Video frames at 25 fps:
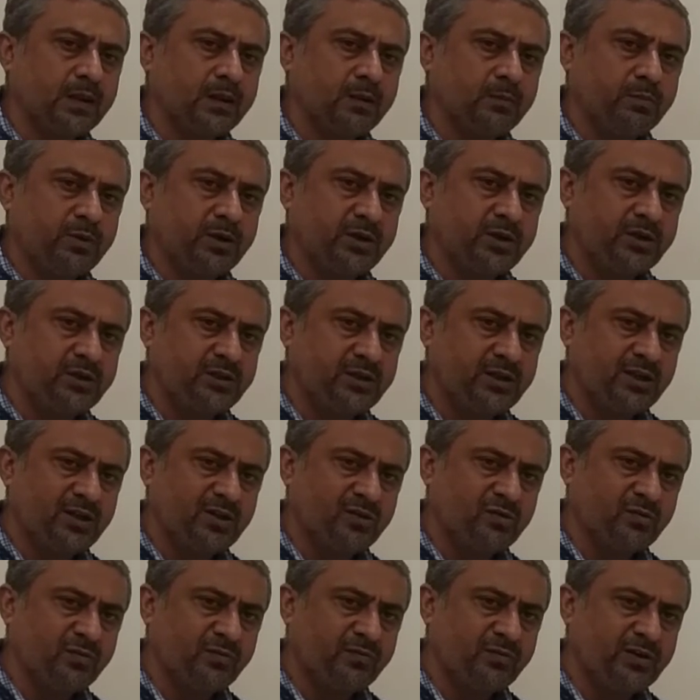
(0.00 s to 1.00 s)
But in
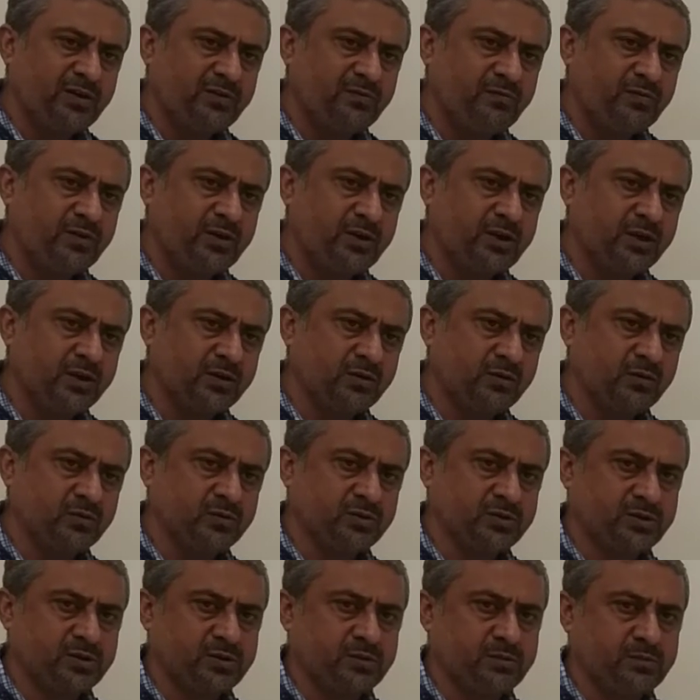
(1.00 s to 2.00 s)
case of inferior
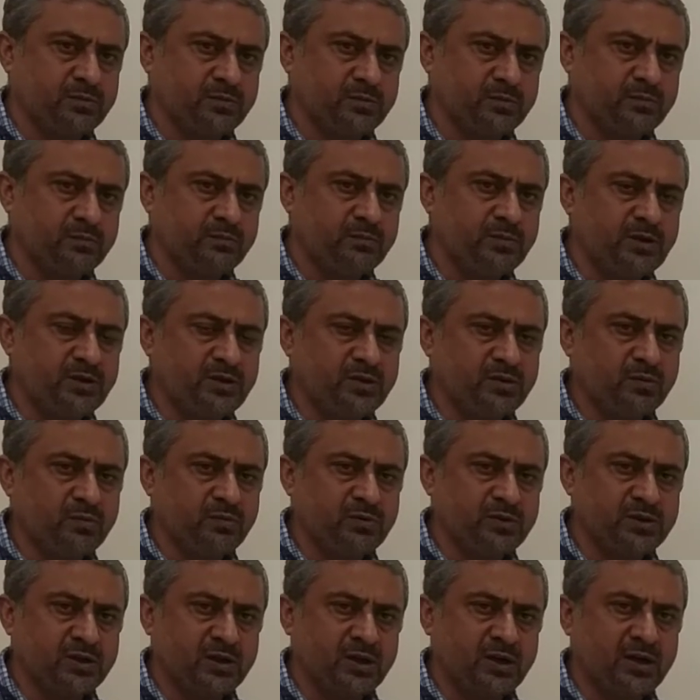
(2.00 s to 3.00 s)
goods, means
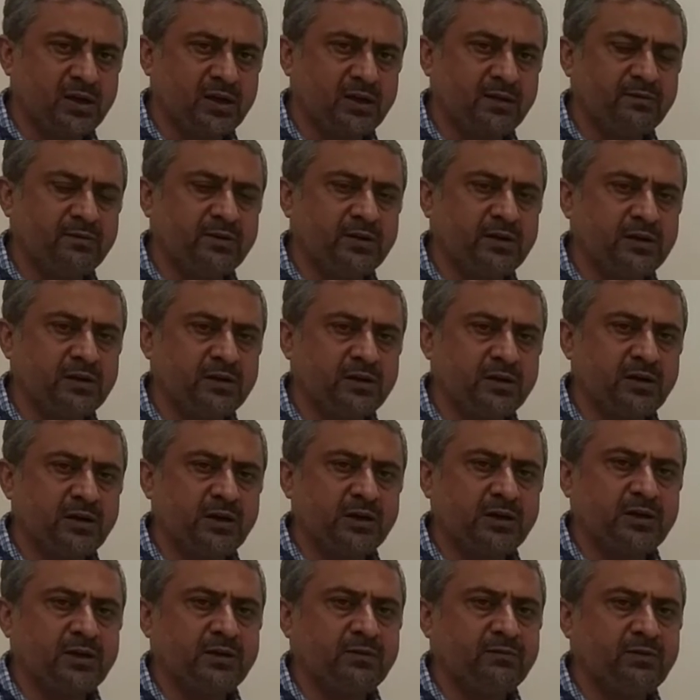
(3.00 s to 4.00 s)
which are having
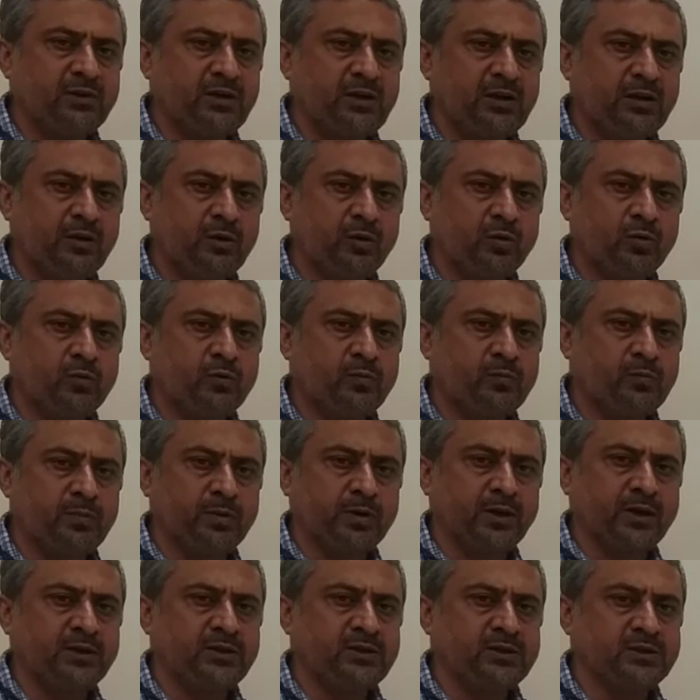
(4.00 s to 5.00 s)
relatively low
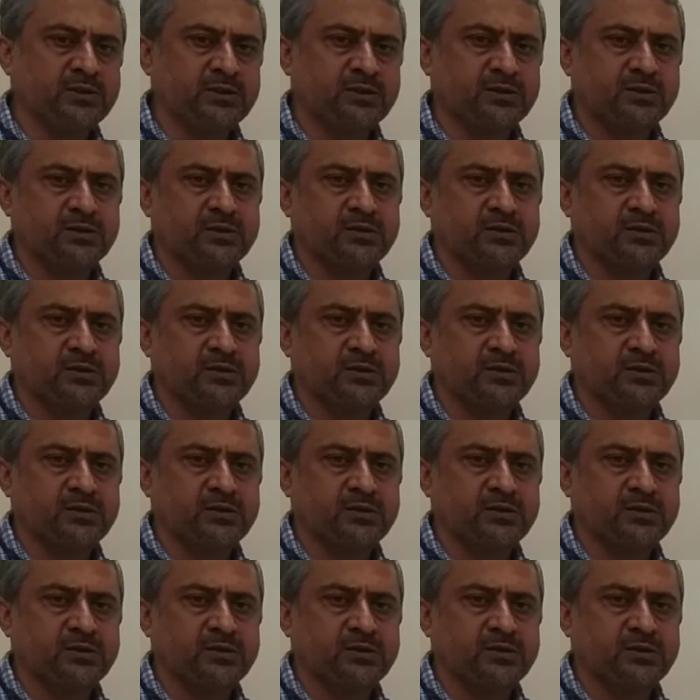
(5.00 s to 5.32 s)
price